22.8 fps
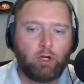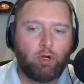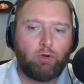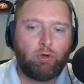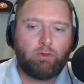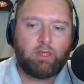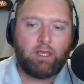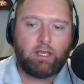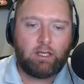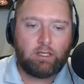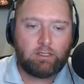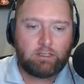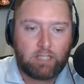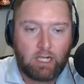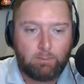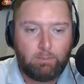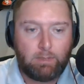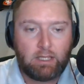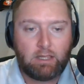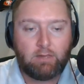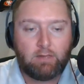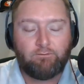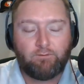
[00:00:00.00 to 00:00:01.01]
Who do you think is going to
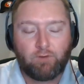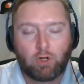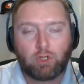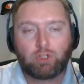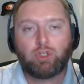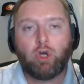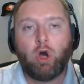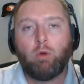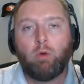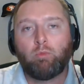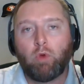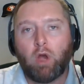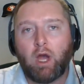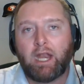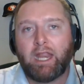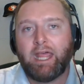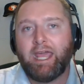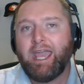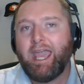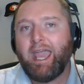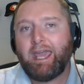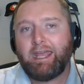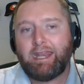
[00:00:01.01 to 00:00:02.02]
be the first home run
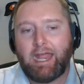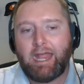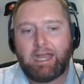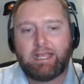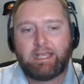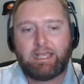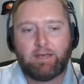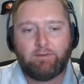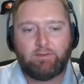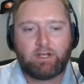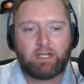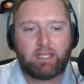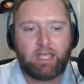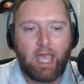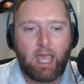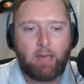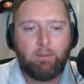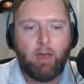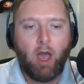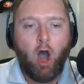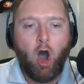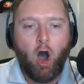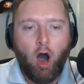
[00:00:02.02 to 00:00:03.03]
in any given
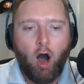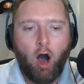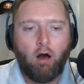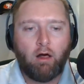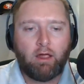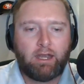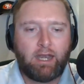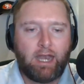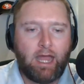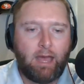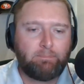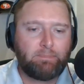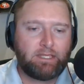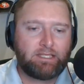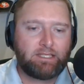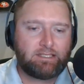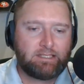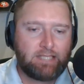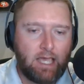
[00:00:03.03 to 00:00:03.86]
game? All on an app that's